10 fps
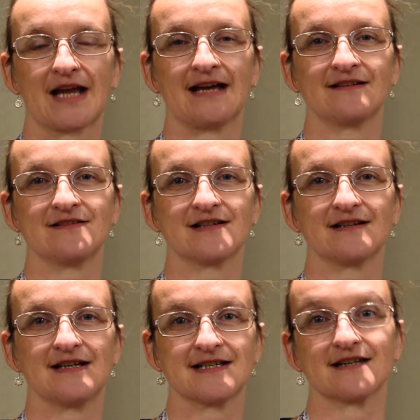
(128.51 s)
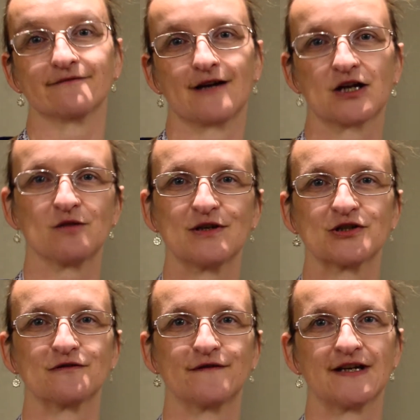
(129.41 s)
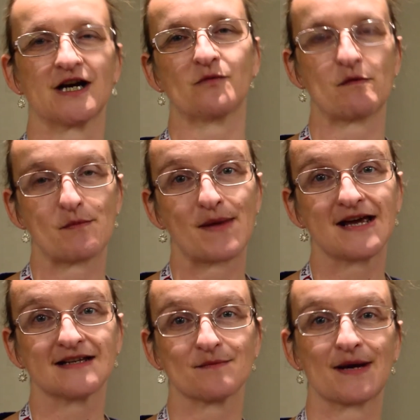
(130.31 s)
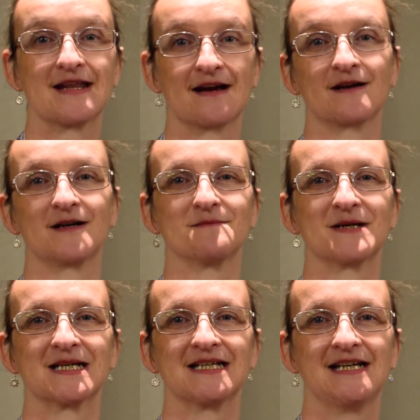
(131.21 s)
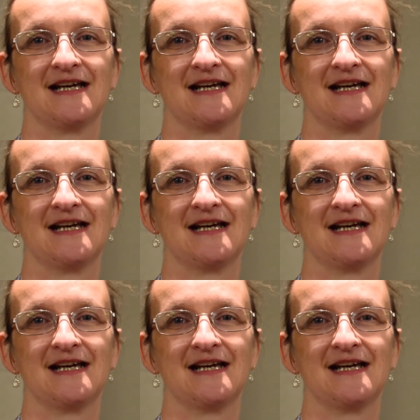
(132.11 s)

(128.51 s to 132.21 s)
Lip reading: And is it the right commercial fit? Are we prepared to pay that kind of money?